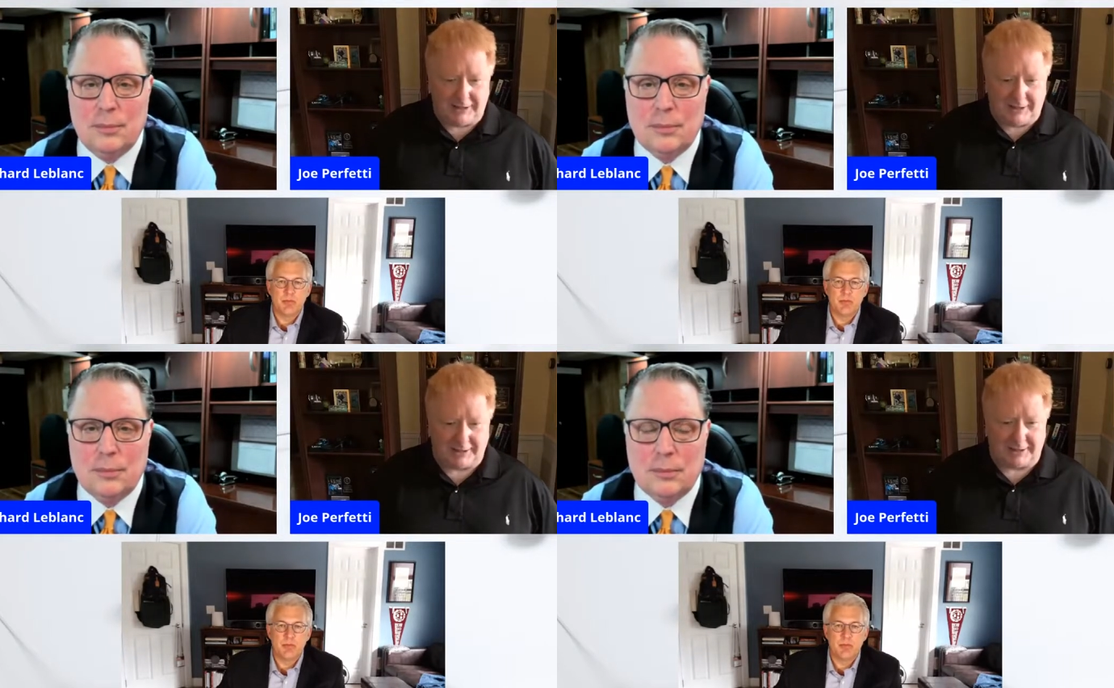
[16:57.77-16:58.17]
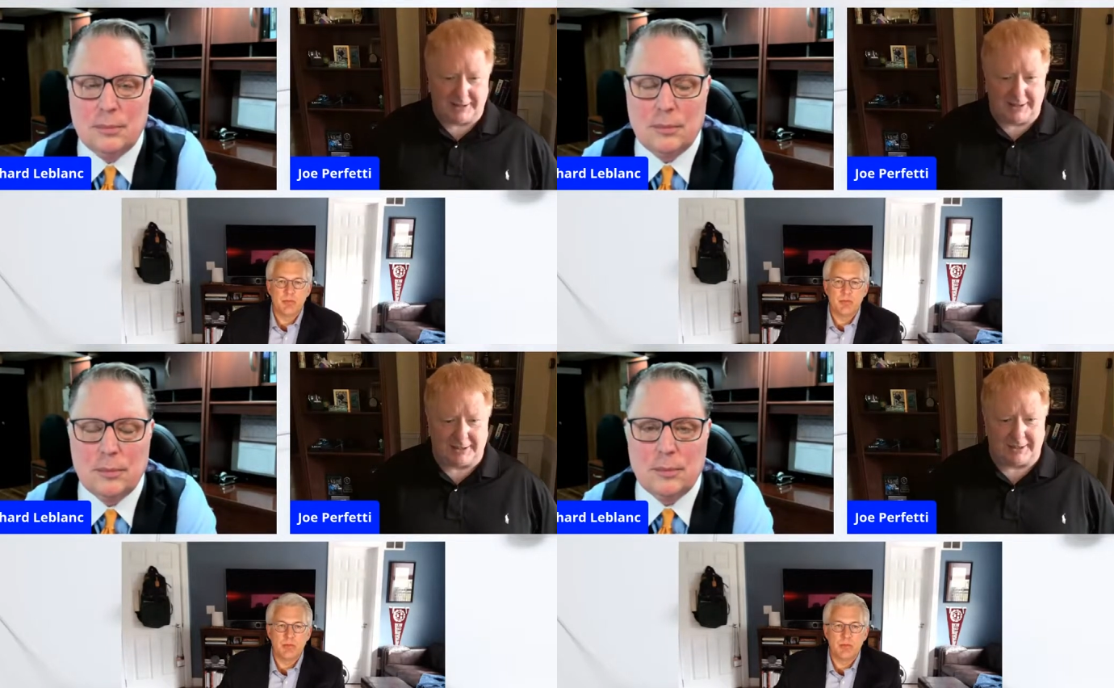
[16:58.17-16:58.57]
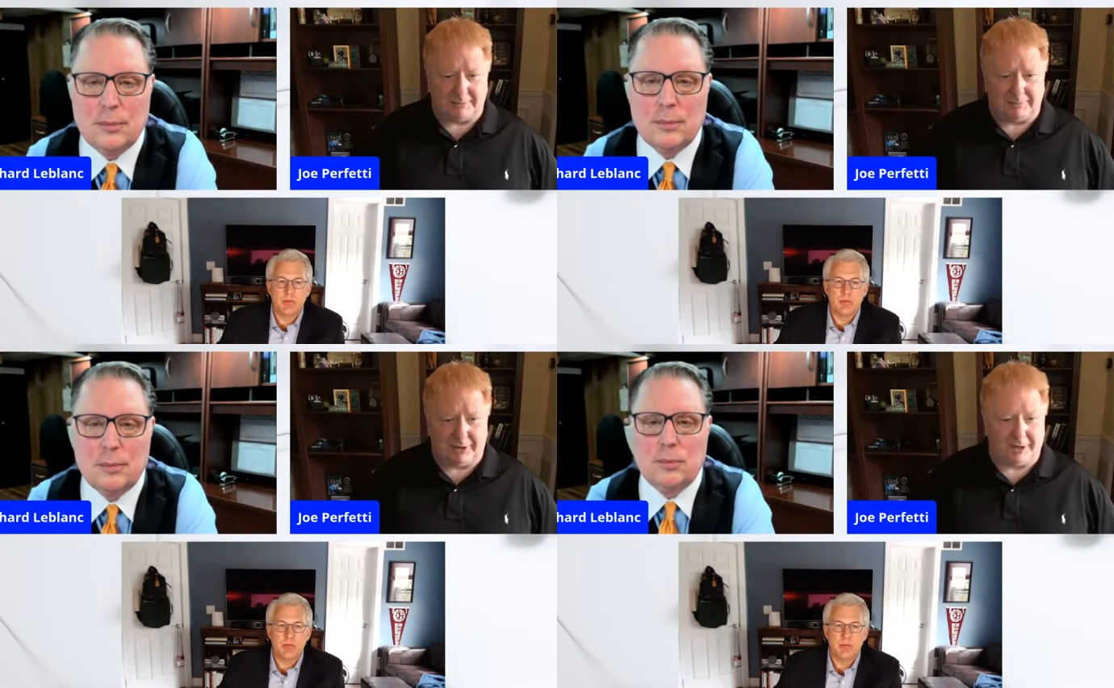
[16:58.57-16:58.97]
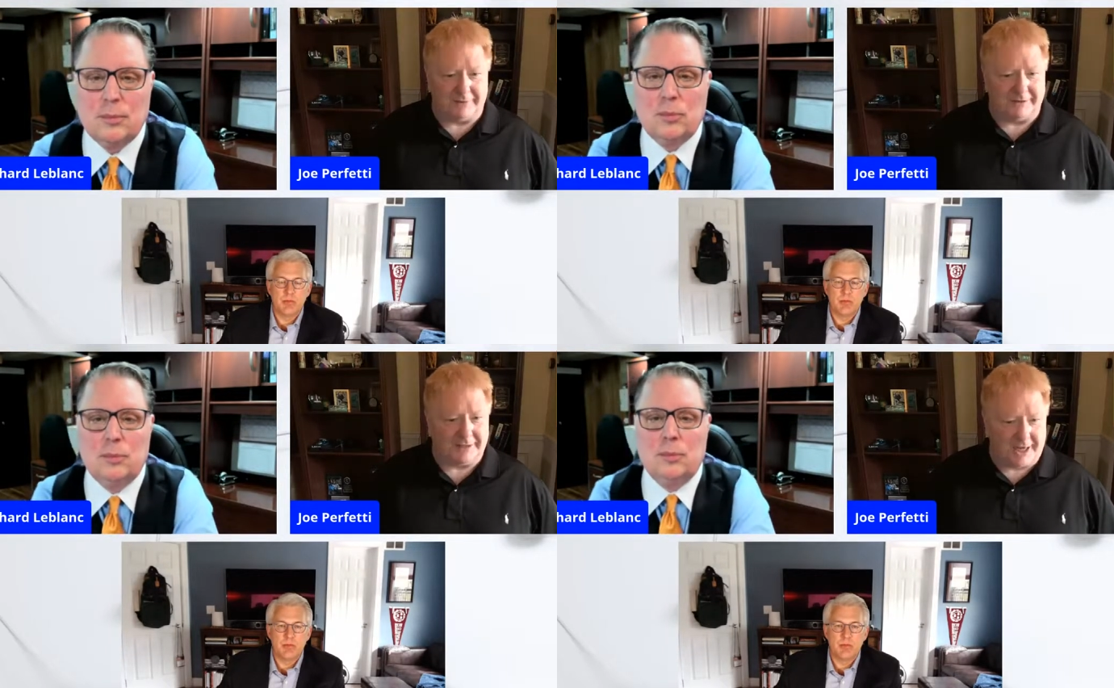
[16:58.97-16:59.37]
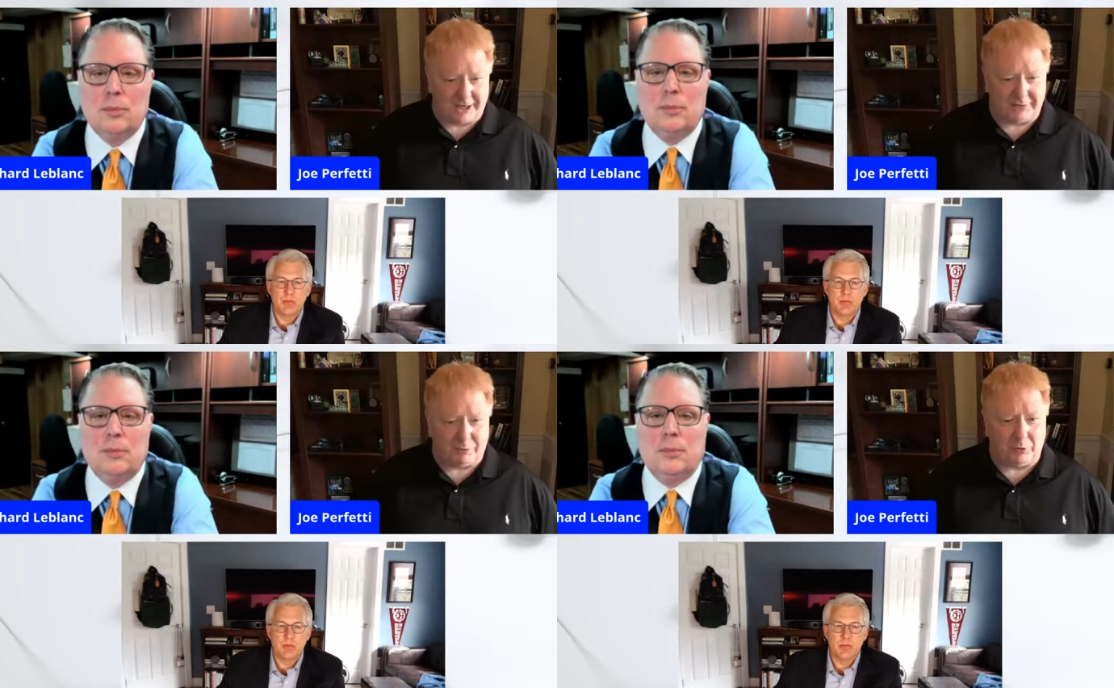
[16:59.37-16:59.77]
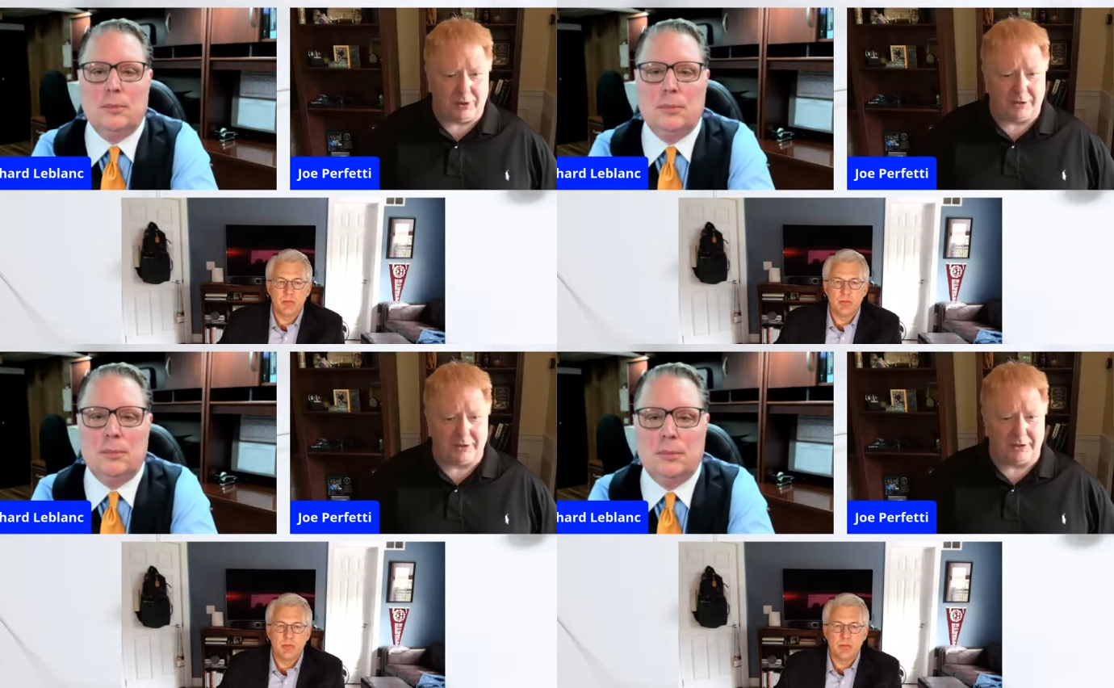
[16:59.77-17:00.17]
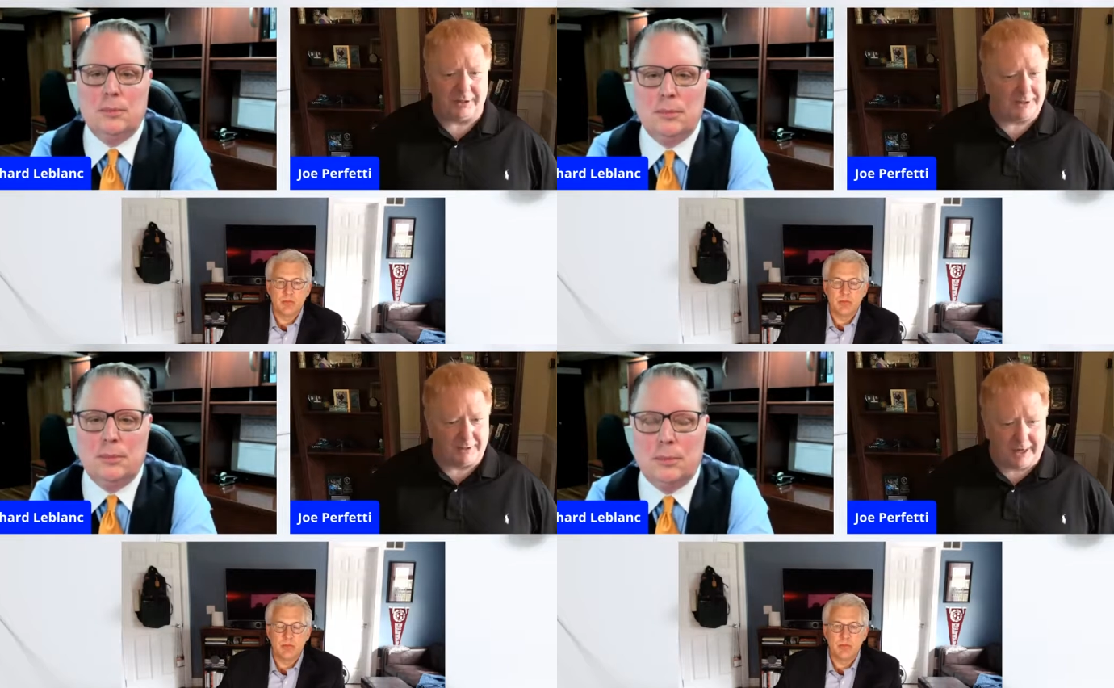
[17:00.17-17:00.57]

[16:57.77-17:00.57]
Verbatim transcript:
Speaker 1: is this part of a dashboard? Like,